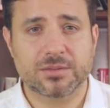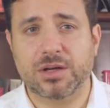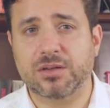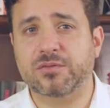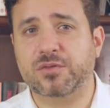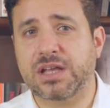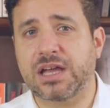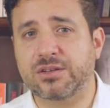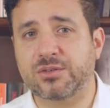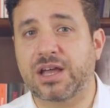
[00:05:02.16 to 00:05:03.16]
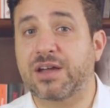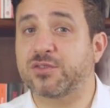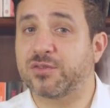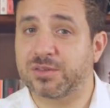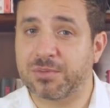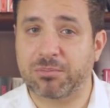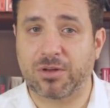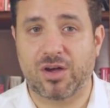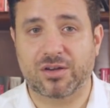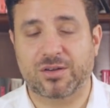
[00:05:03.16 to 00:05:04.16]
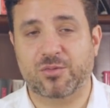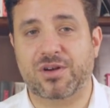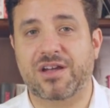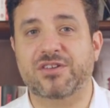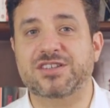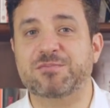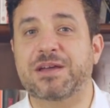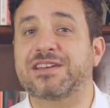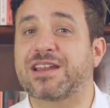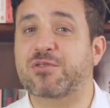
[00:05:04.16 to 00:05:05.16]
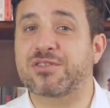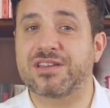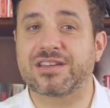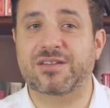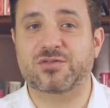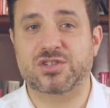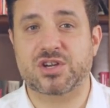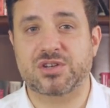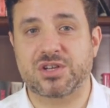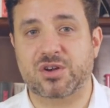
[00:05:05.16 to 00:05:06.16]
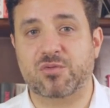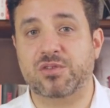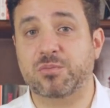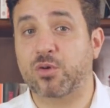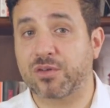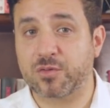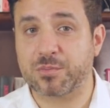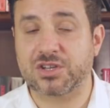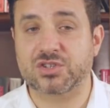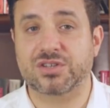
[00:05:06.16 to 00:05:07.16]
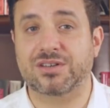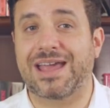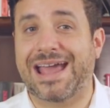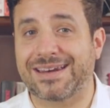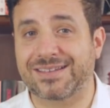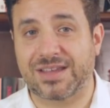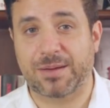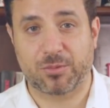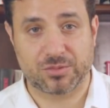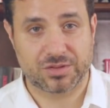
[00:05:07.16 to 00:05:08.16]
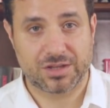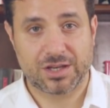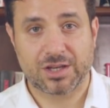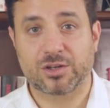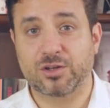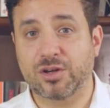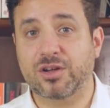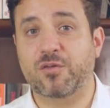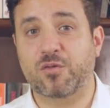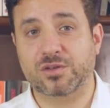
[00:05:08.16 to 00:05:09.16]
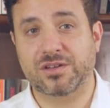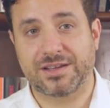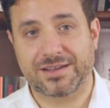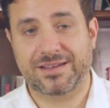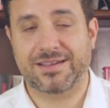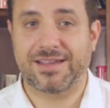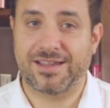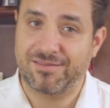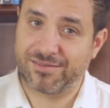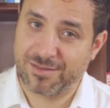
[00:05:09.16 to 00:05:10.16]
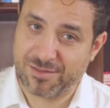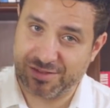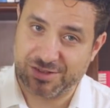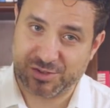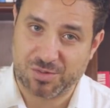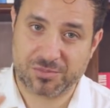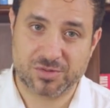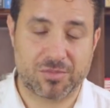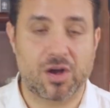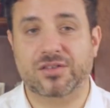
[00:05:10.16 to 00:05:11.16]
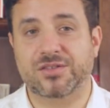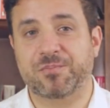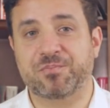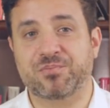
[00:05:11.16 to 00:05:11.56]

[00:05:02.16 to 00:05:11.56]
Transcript: Well, for that, you'll have to visit my blog where I've expanded everything I've shared here with more information and examples. Look for the link in the description box.